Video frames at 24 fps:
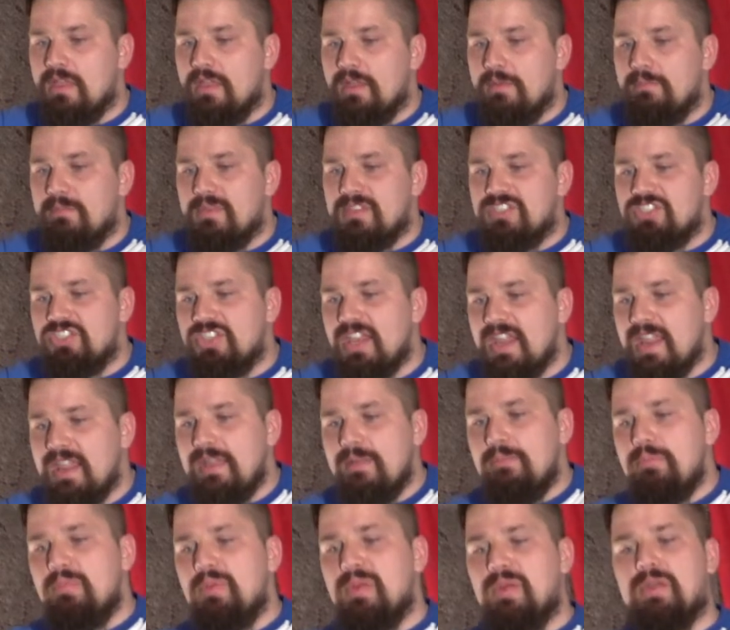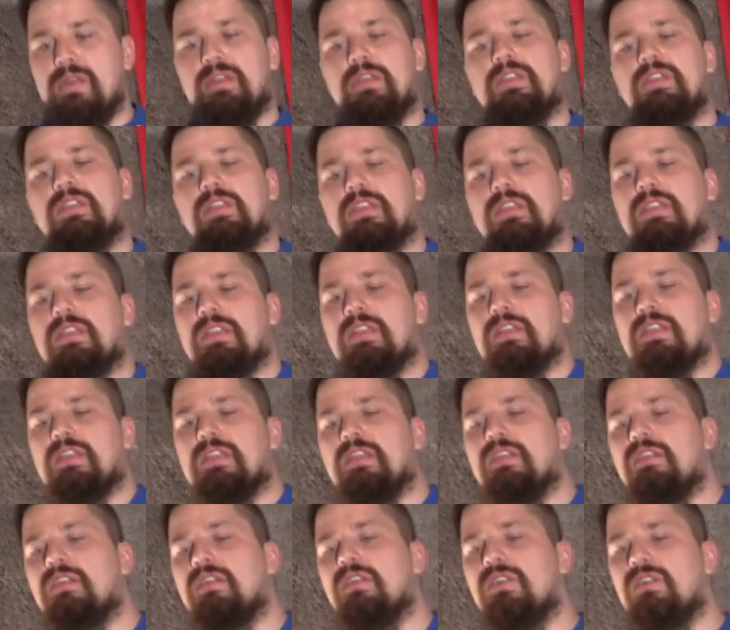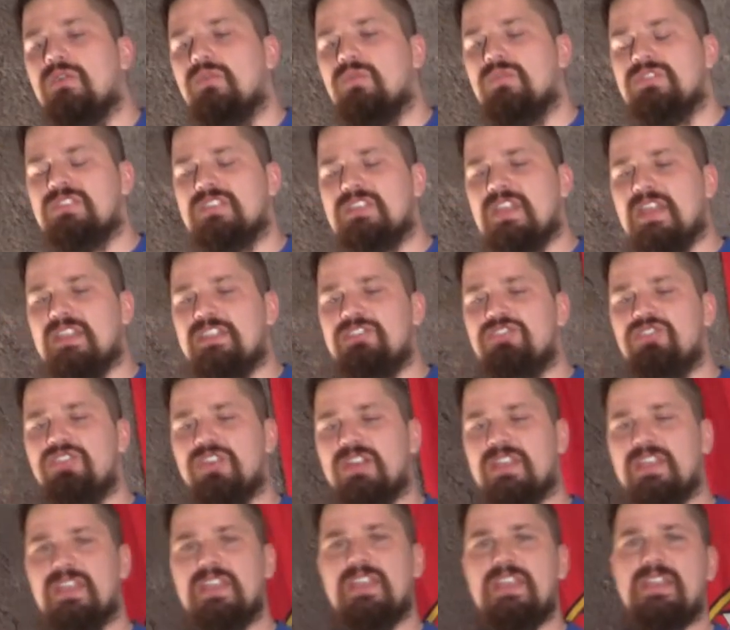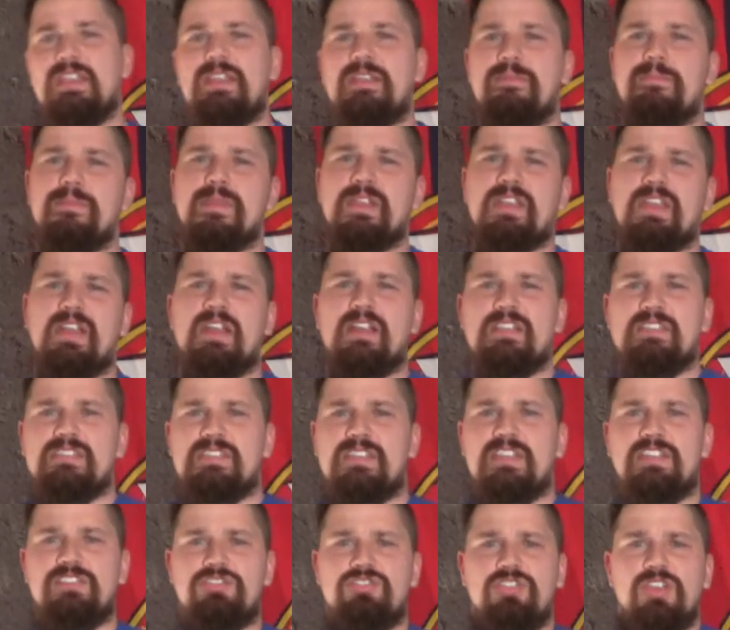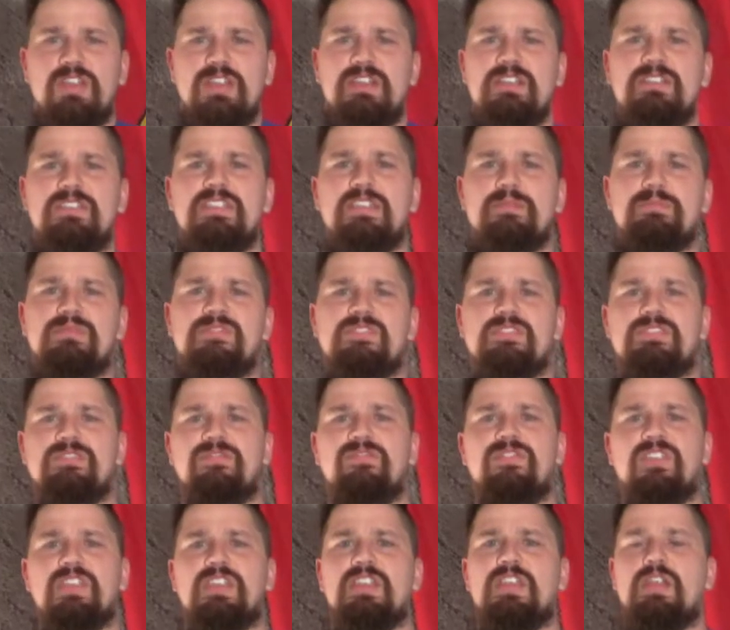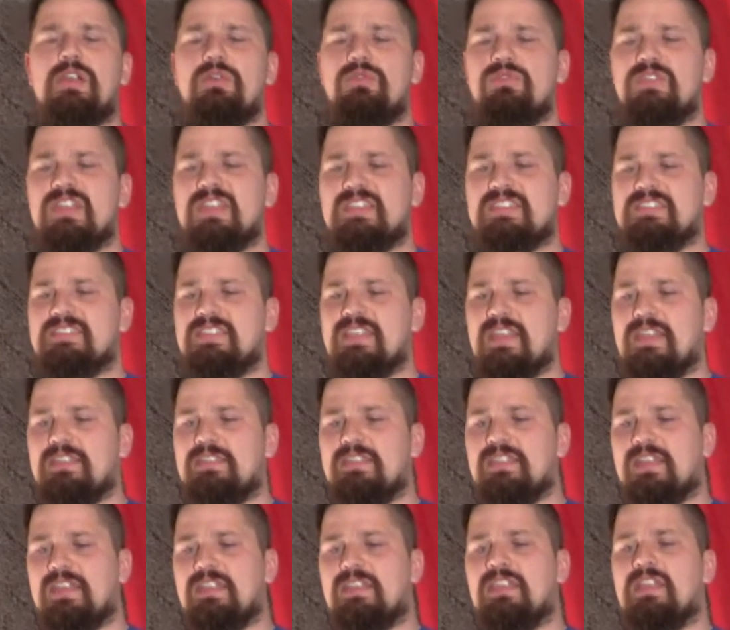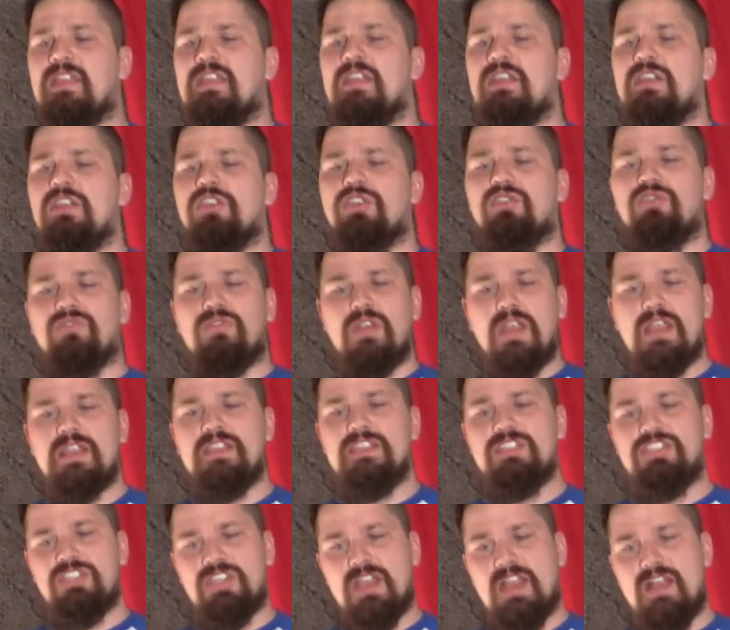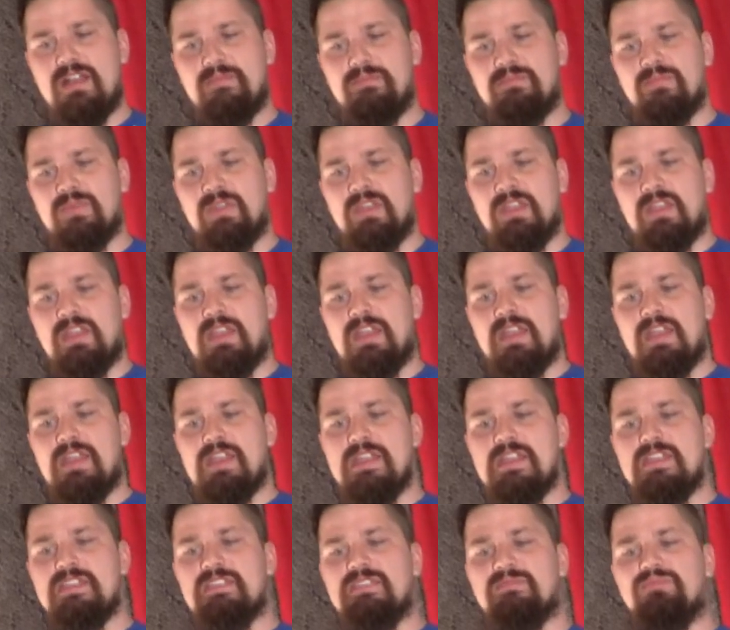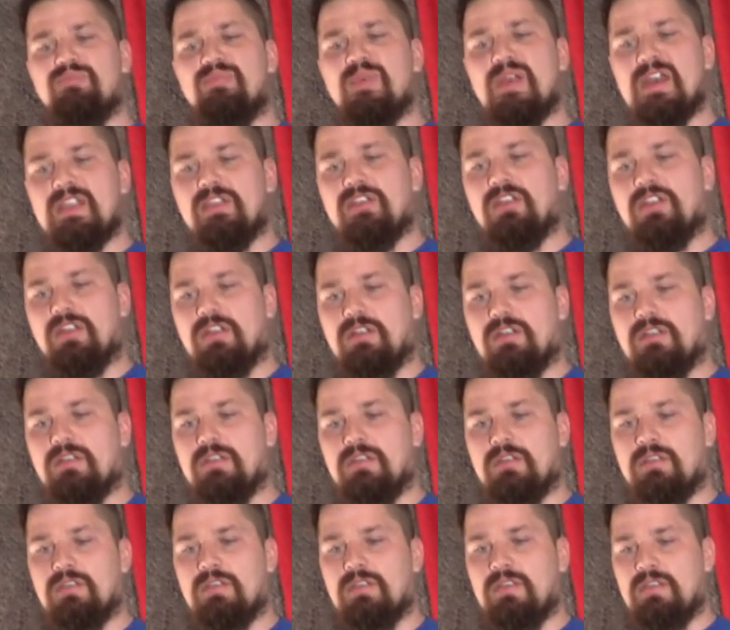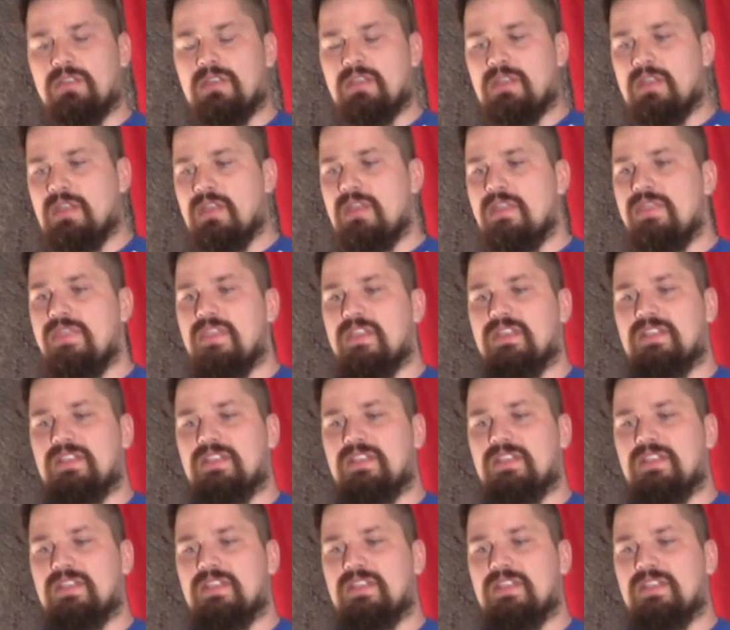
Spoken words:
Machamp was kind of tricky because in a trainer tips video, Nick said that Karate Chop is better than